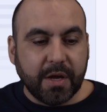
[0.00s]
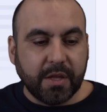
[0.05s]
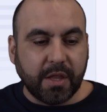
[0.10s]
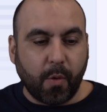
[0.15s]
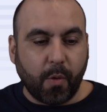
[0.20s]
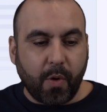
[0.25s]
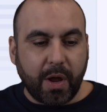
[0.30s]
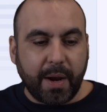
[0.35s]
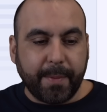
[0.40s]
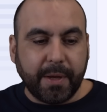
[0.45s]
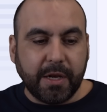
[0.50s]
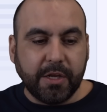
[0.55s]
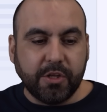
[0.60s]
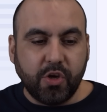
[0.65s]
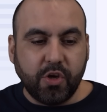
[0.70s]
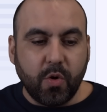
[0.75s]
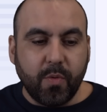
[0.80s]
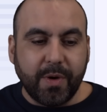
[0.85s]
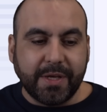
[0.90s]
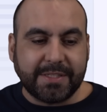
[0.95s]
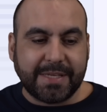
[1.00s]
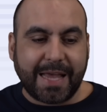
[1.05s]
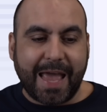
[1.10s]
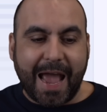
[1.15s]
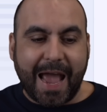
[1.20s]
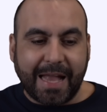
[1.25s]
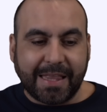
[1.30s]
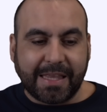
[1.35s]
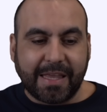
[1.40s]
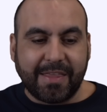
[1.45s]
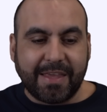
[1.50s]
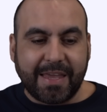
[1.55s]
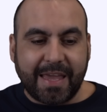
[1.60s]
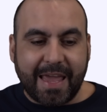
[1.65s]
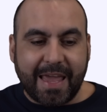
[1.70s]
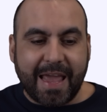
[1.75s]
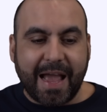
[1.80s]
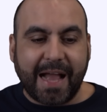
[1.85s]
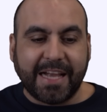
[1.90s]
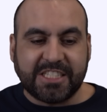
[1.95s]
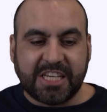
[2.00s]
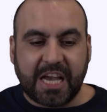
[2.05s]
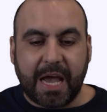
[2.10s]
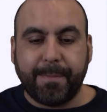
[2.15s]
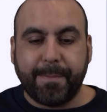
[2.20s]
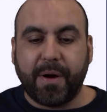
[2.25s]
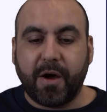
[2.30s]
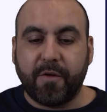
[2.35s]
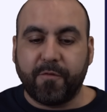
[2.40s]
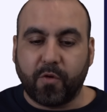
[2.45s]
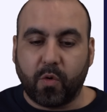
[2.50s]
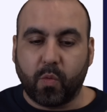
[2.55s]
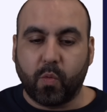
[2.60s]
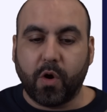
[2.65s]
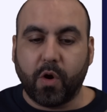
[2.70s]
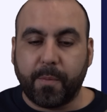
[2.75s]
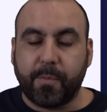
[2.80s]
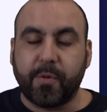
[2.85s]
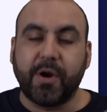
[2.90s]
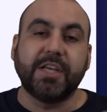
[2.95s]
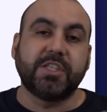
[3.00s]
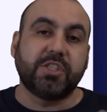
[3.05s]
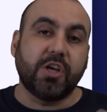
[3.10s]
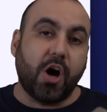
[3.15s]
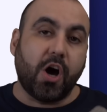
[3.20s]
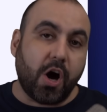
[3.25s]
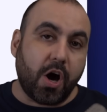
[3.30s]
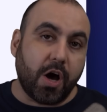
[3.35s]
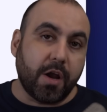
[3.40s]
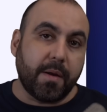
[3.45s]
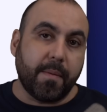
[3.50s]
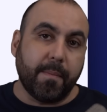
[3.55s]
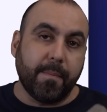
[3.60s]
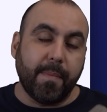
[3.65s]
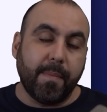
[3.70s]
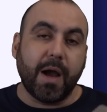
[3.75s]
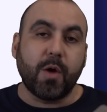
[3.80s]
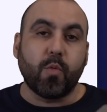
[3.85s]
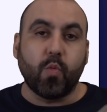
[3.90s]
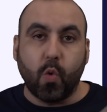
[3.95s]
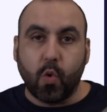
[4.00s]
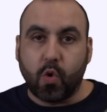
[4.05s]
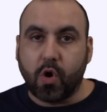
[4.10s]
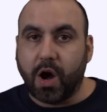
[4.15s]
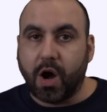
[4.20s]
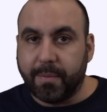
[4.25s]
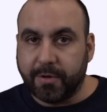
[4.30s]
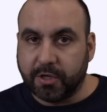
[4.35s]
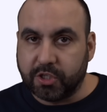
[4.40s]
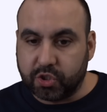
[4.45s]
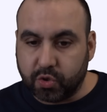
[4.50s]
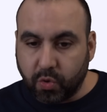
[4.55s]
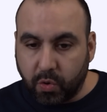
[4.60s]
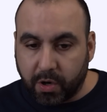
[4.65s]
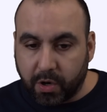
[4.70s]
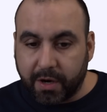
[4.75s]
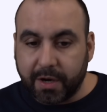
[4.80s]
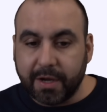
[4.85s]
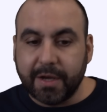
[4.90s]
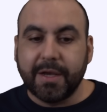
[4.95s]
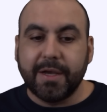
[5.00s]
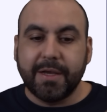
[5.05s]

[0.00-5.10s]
Now, what I'm going to do is add the AI chatbot for WordPress on my WooCommerce store.